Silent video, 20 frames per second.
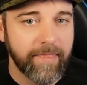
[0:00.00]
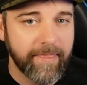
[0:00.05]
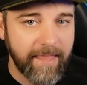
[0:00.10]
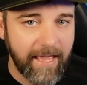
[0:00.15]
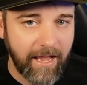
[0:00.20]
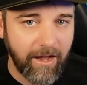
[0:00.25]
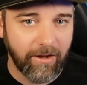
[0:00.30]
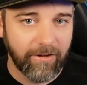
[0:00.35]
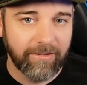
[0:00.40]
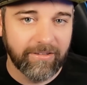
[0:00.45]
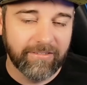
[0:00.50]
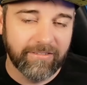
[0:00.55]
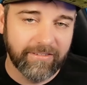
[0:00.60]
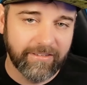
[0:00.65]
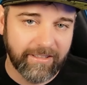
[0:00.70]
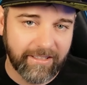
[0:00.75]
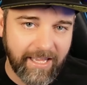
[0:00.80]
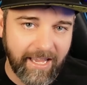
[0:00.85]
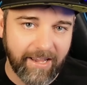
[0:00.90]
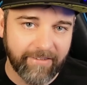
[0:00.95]
Now,
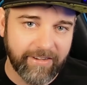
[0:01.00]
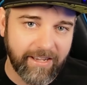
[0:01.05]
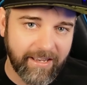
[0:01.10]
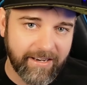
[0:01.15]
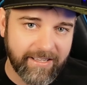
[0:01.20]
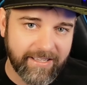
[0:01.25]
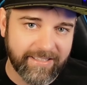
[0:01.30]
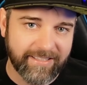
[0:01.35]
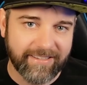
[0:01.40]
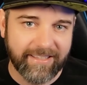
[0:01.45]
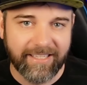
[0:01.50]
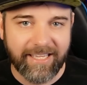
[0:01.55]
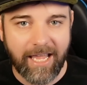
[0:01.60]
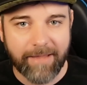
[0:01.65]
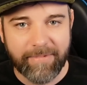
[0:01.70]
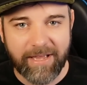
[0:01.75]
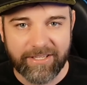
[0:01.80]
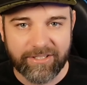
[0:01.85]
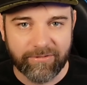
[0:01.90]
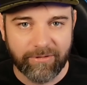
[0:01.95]
the caveat is the
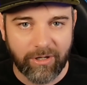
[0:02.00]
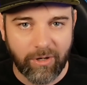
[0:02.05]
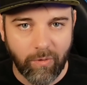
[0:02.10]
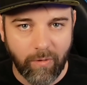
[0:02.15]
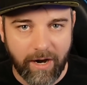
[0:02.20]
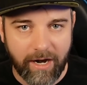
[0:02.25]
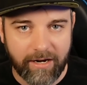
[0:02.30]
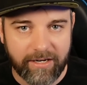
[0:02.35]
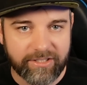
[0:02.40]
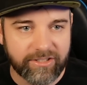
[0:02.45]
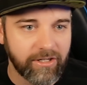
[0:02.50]
game has to require it.